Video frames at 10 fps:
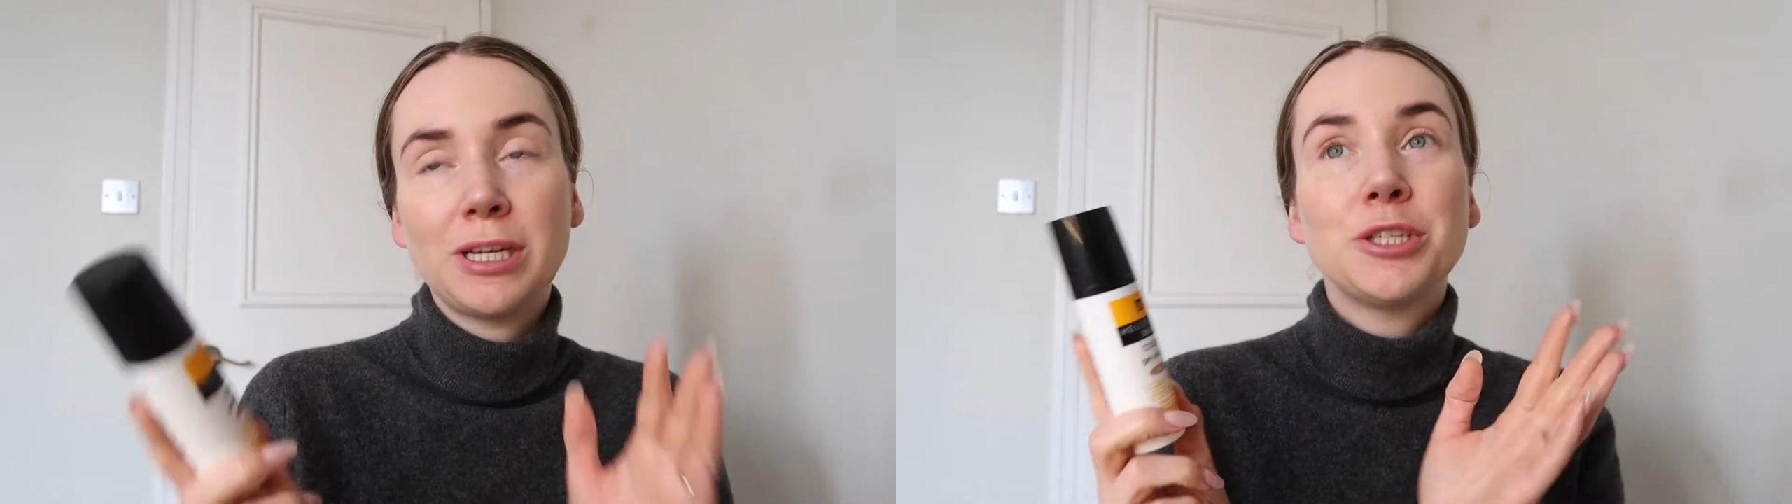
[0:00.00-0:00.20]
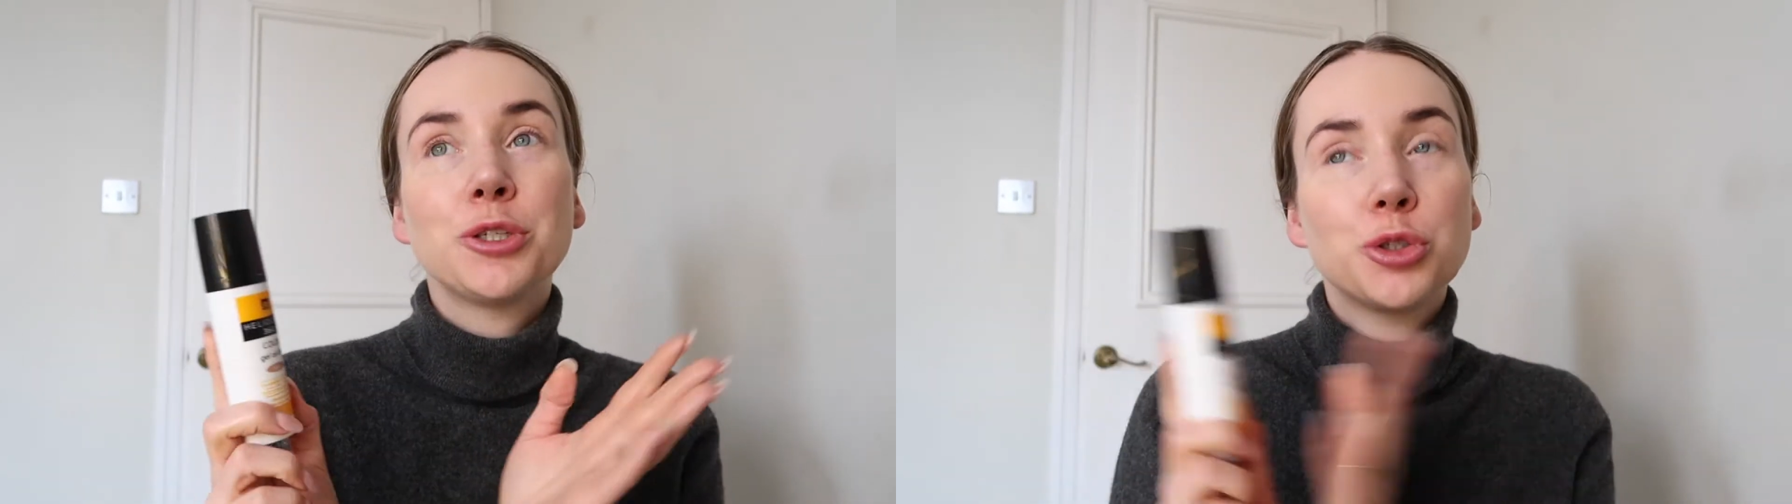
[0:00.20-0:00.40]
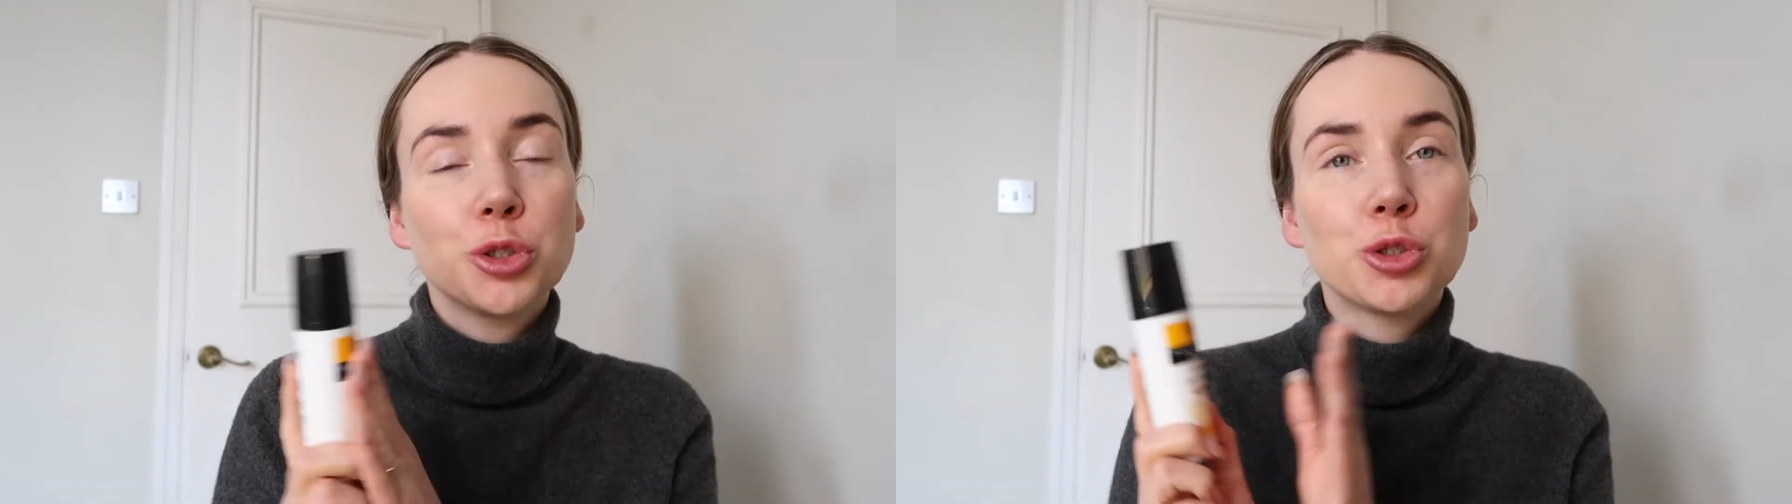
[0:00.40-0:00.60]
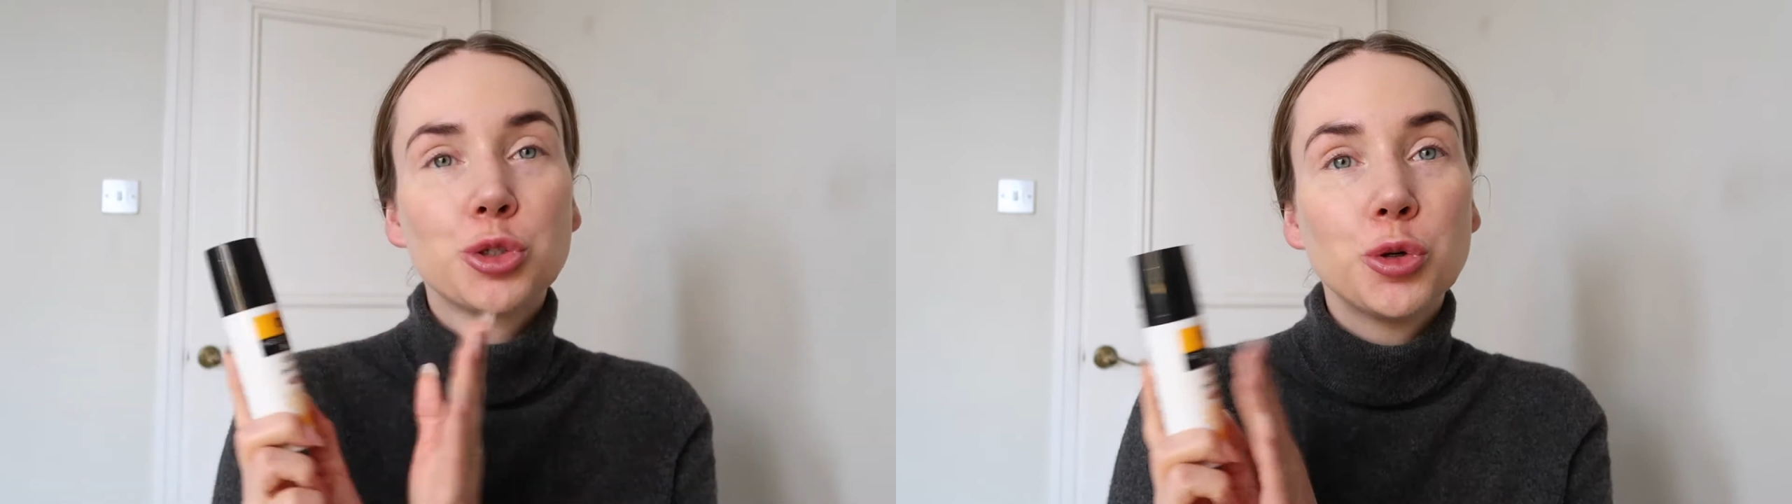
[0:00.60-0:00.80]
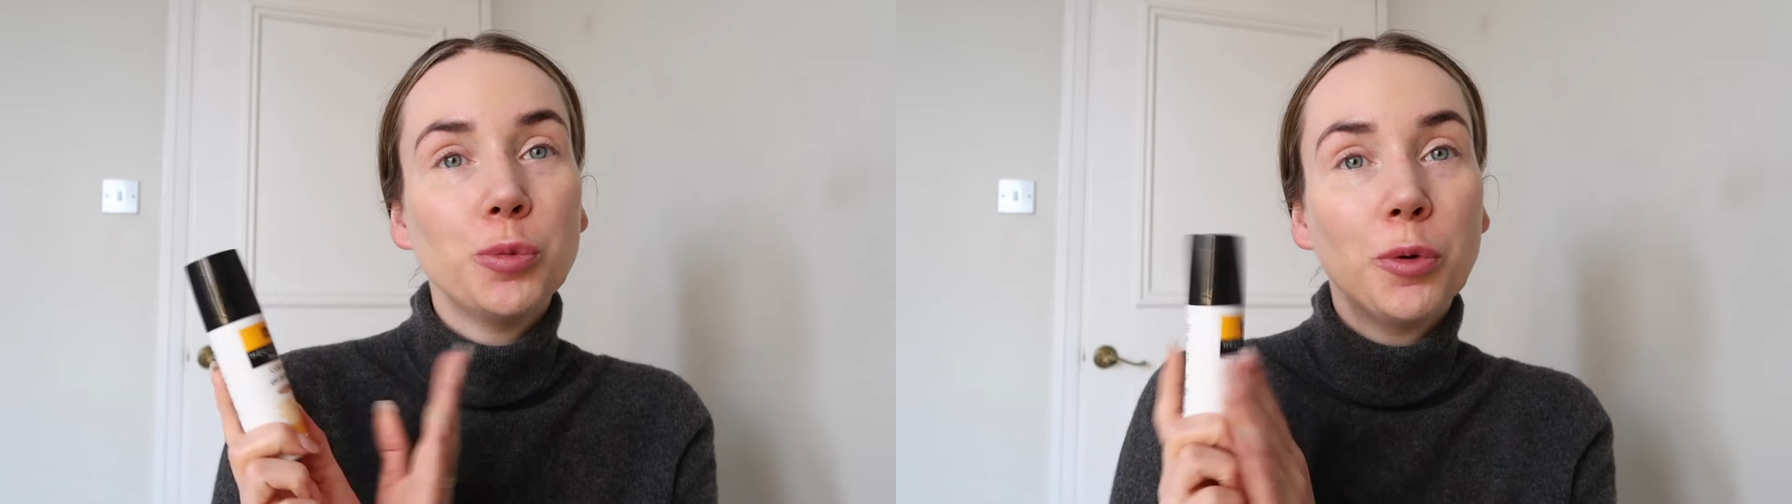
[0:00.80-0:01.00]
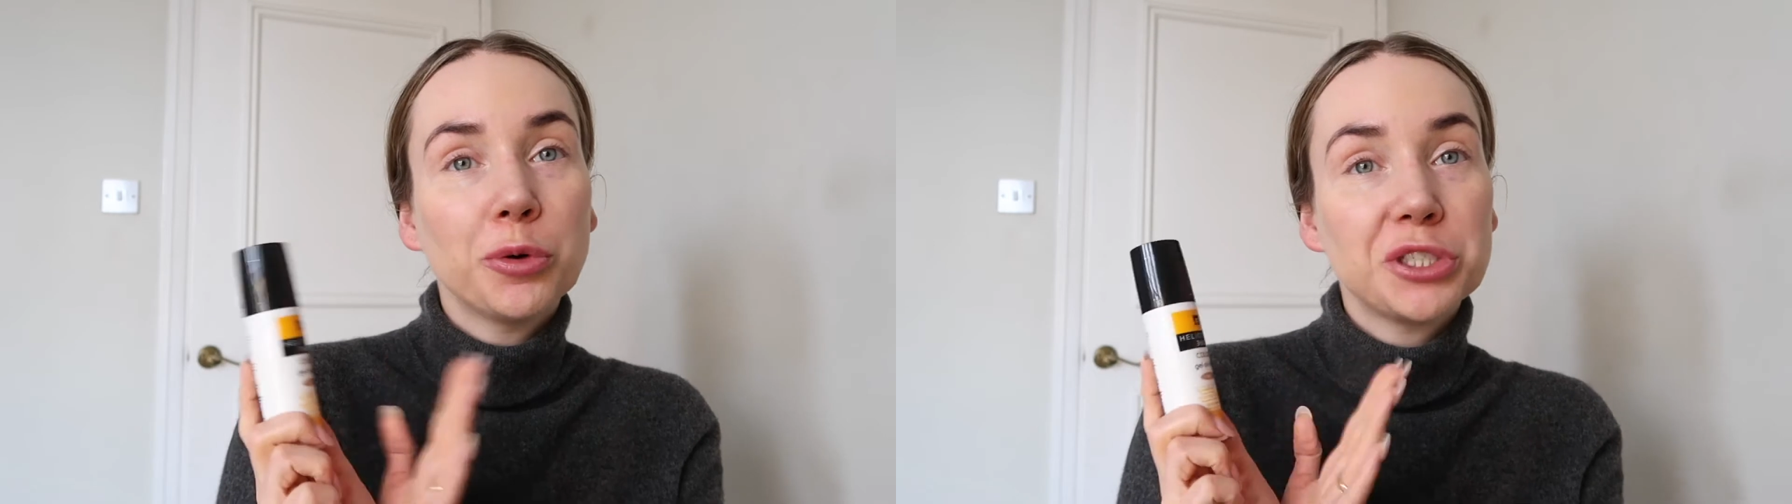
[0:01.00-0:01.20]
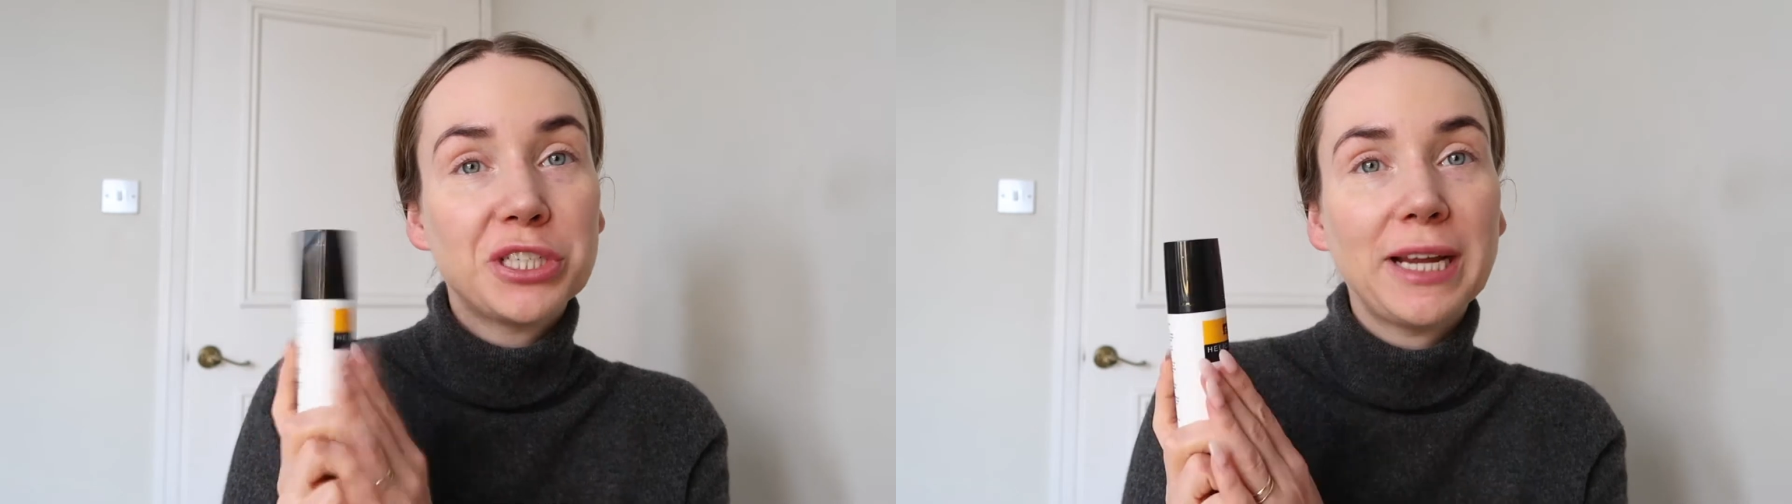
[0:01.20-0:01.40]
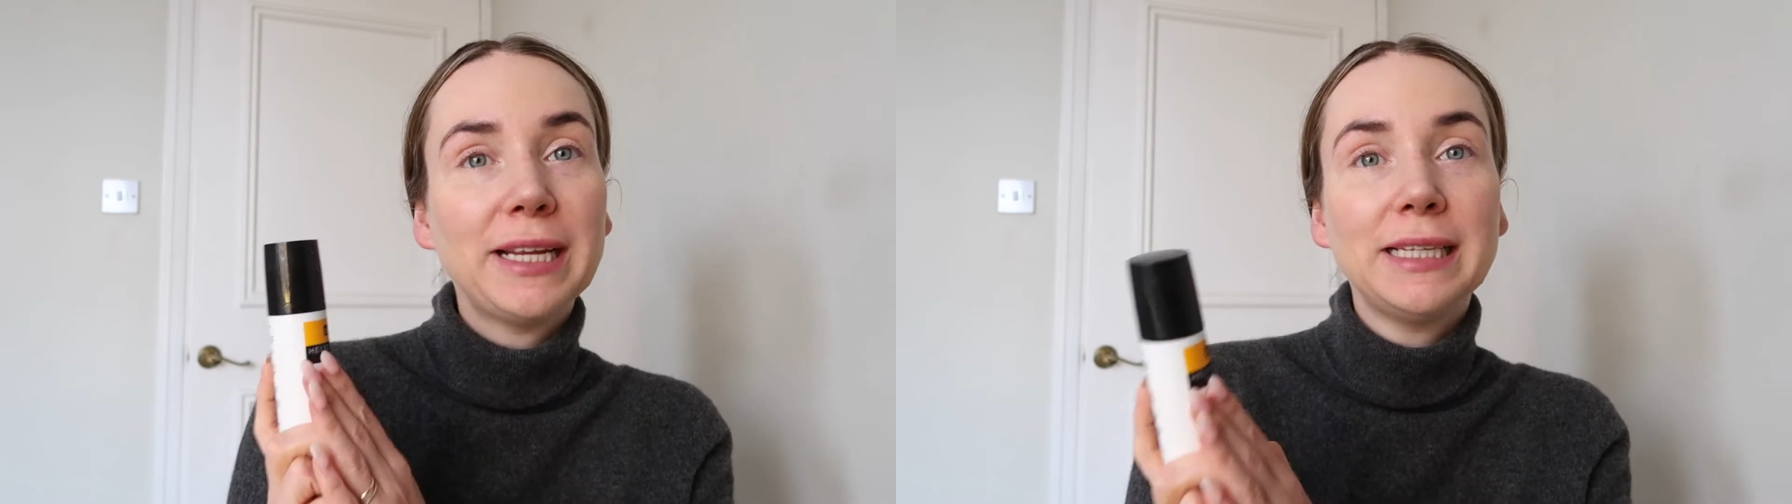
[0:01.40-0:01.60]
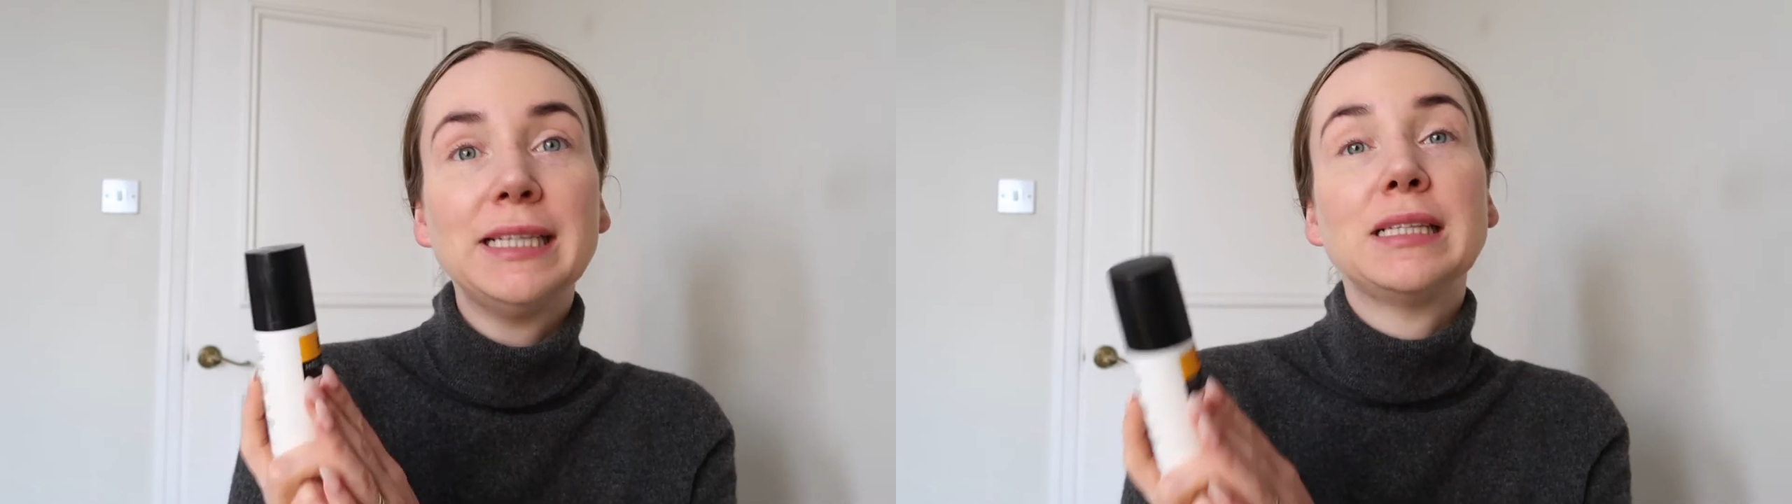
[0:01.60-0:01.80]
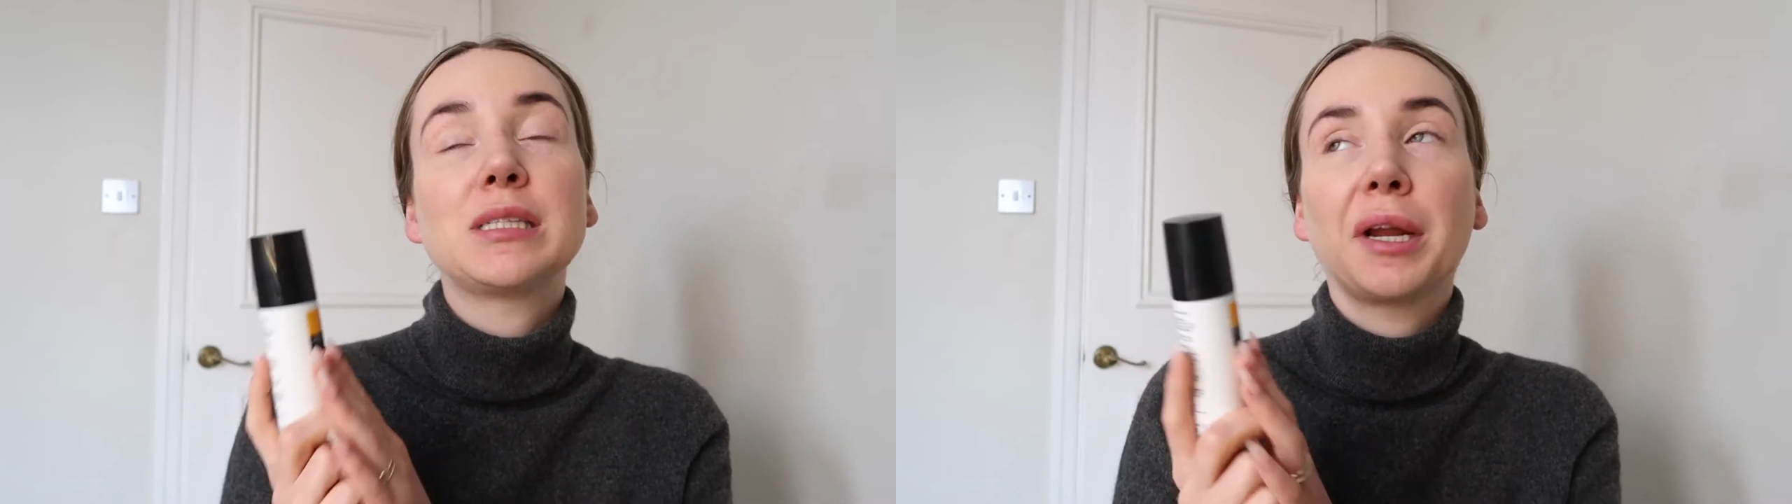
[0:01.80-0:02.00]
They should just do more shades.